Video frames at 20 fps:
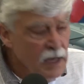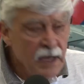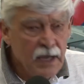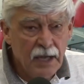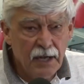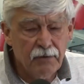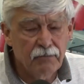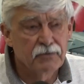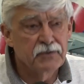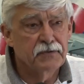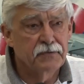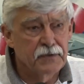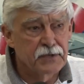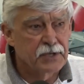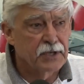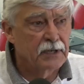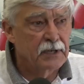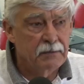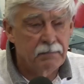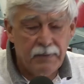And it was
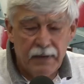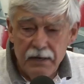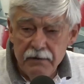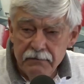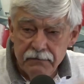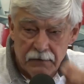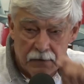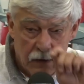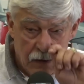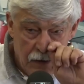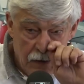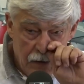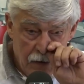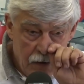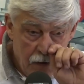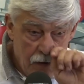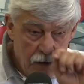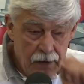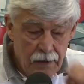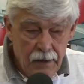physically painful.
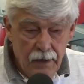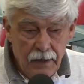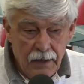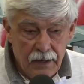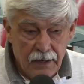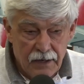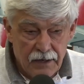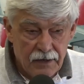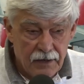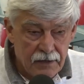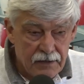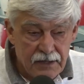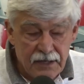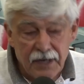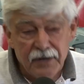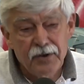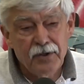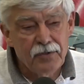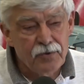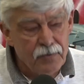And at the
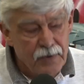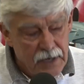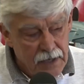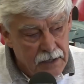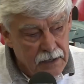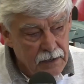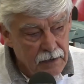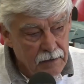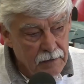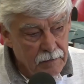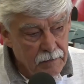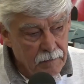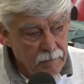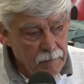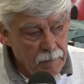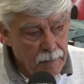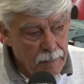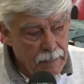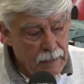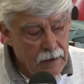end of the week,
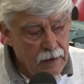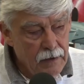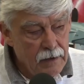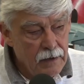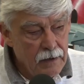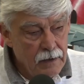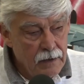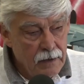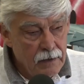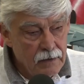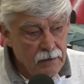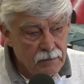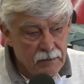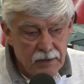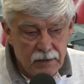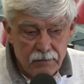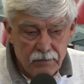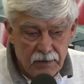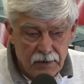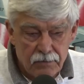
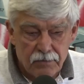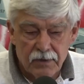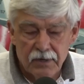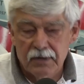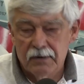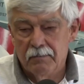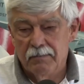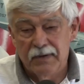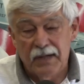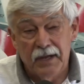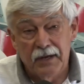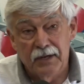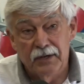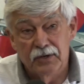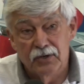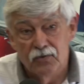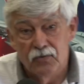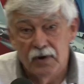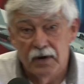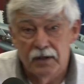we were
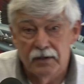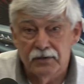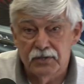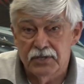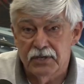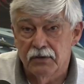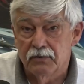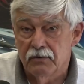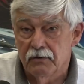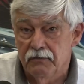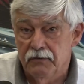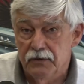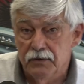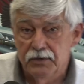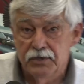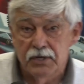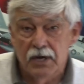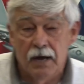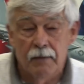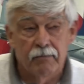complaining to one of the
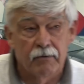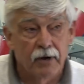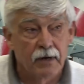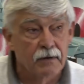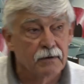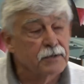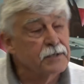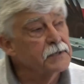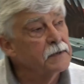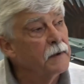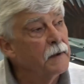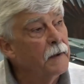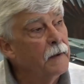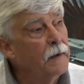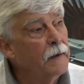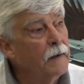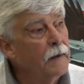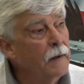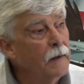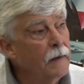centrifuge operators
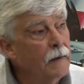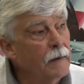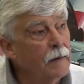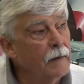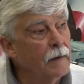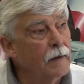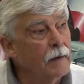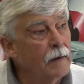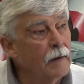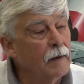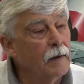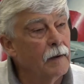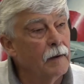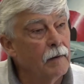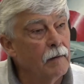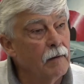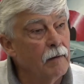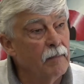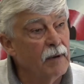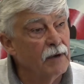
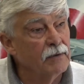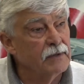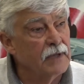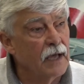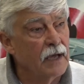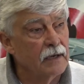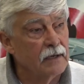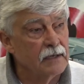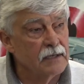about that.